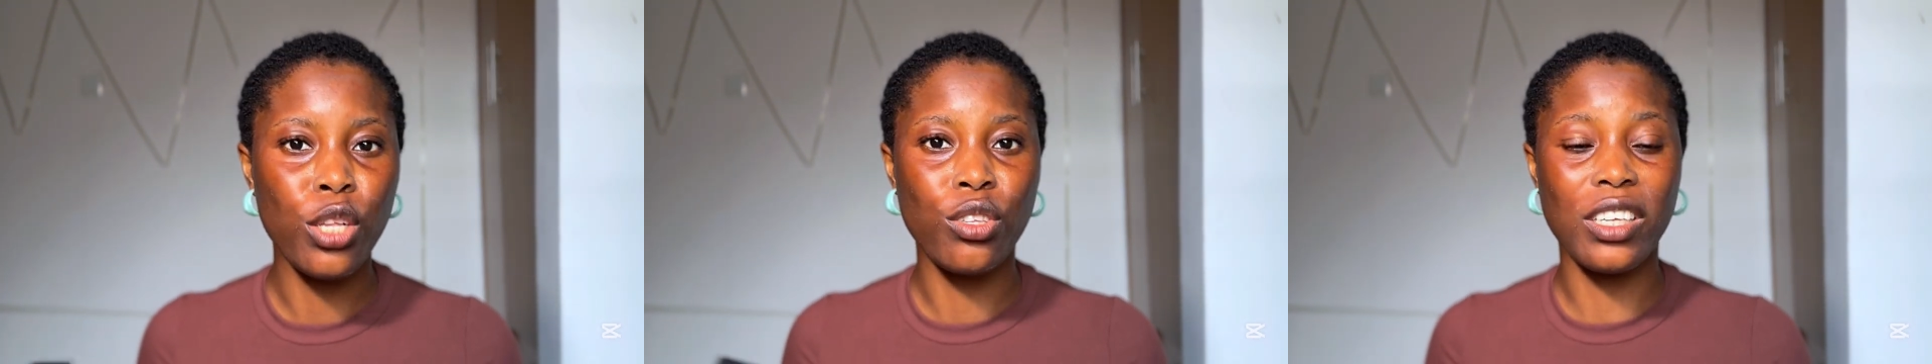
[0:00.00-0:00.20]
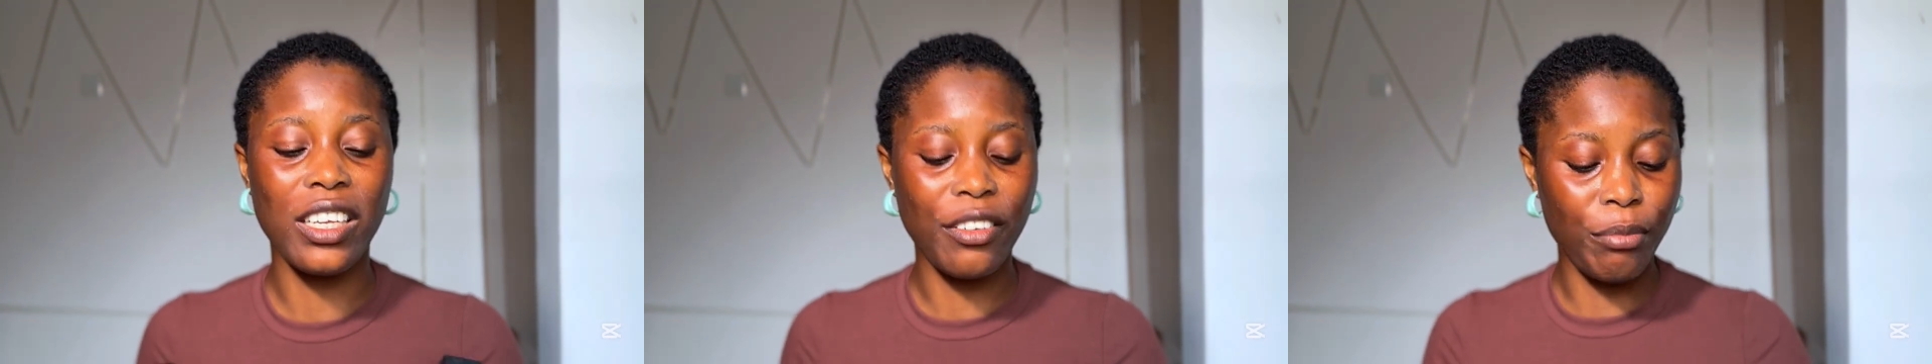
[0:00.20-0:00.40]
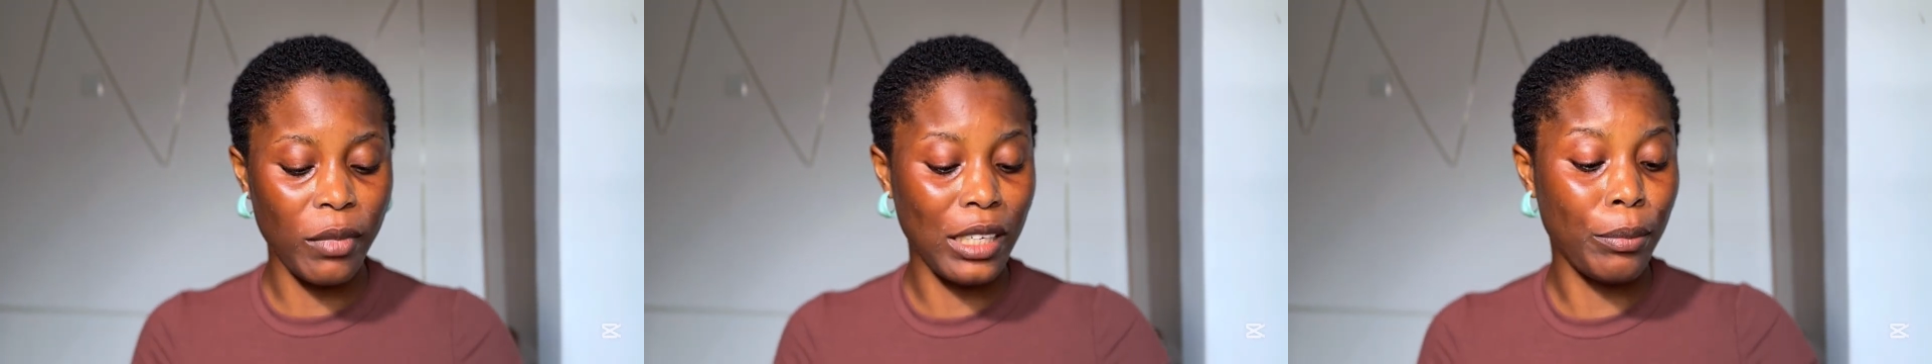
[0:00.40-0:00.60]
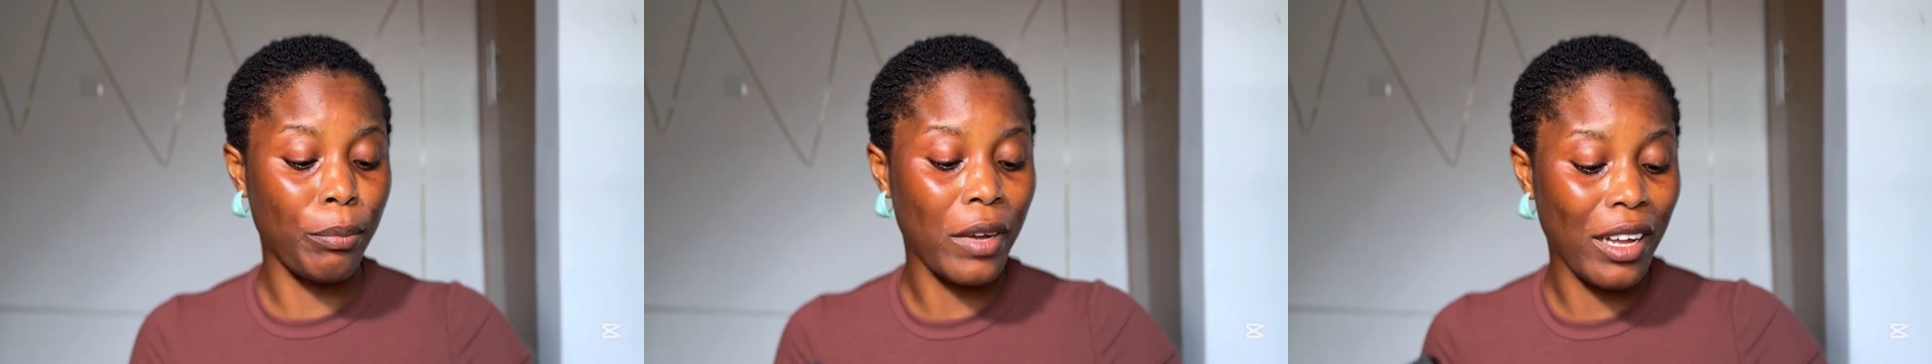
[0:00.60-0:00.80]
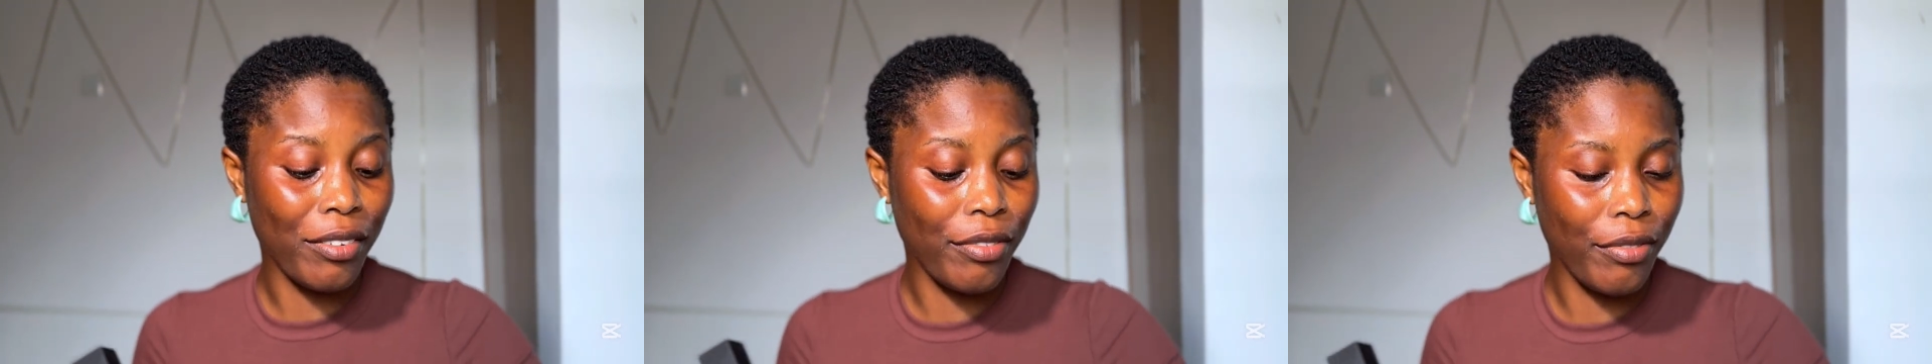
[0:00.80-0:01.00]
to give me the
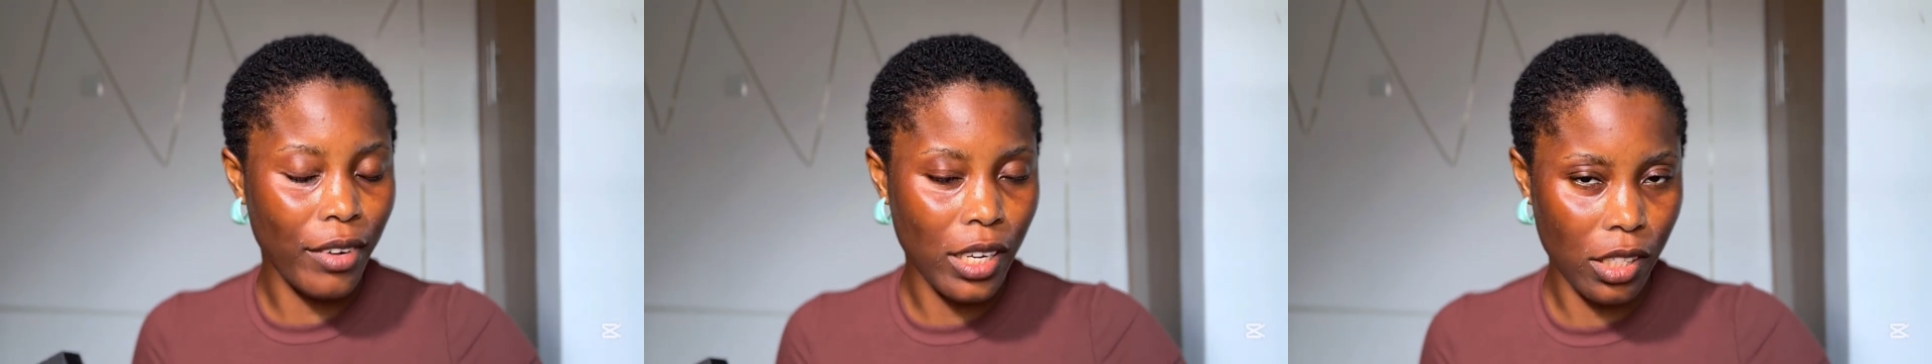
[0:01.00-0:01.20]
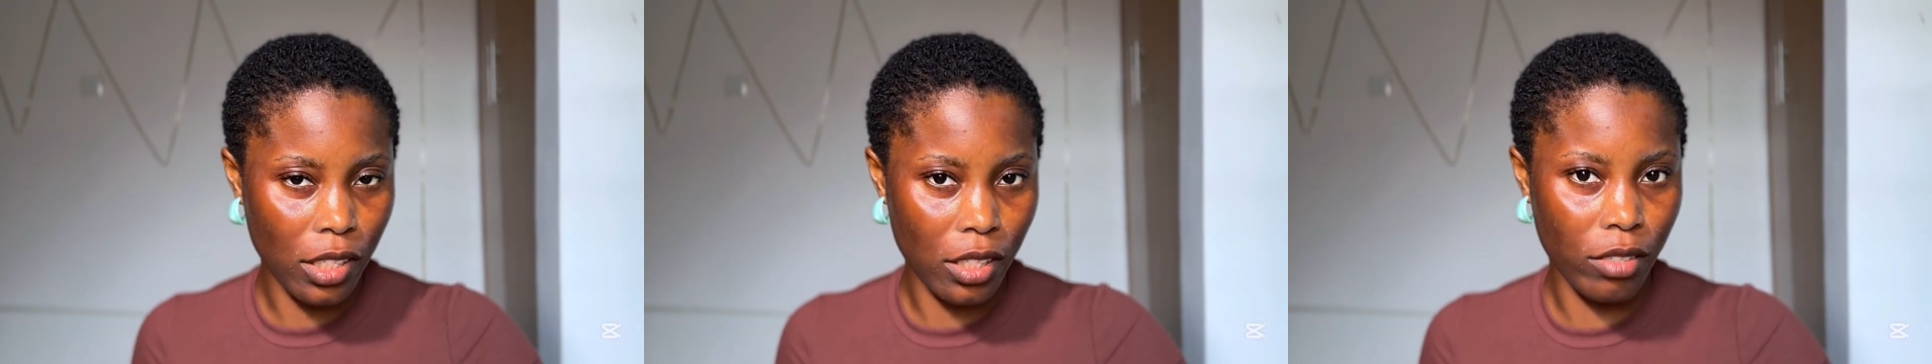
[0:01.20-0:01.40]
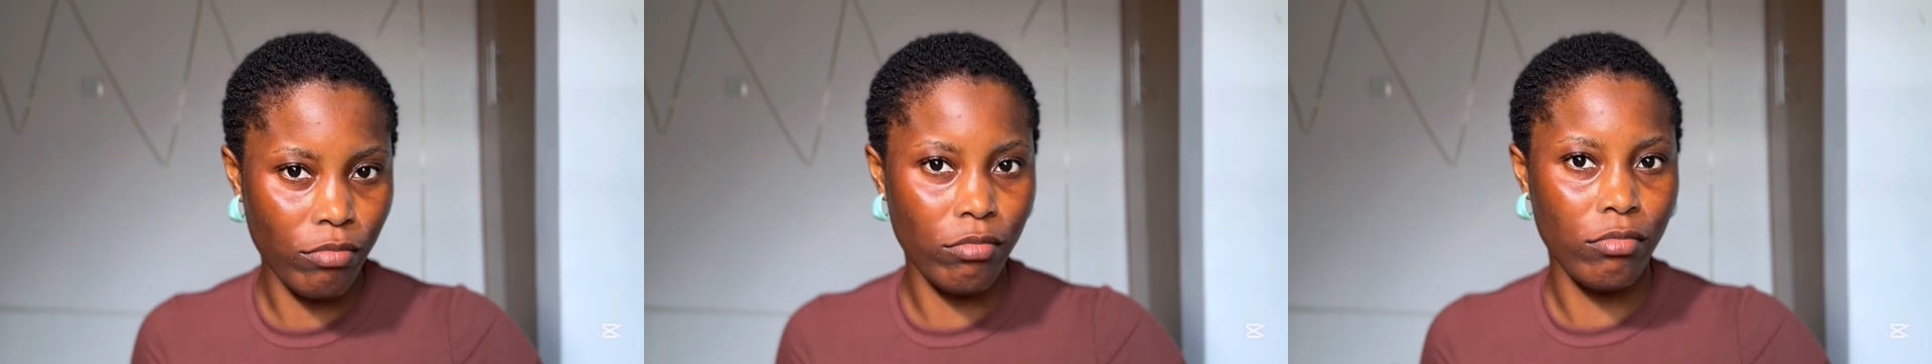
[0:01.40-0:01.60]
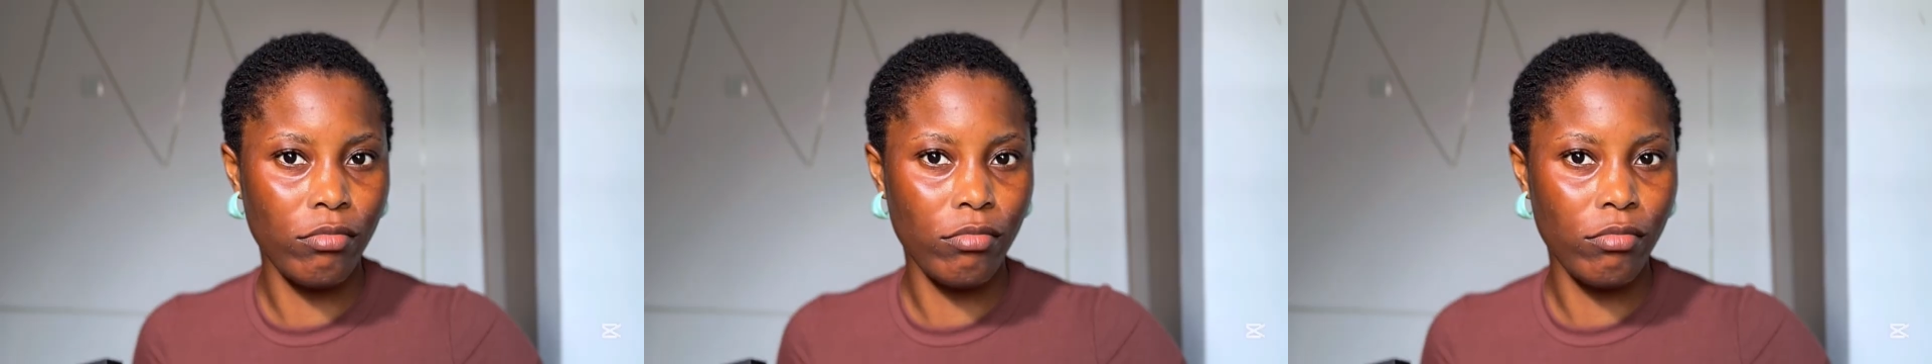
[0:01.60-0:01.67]
perfect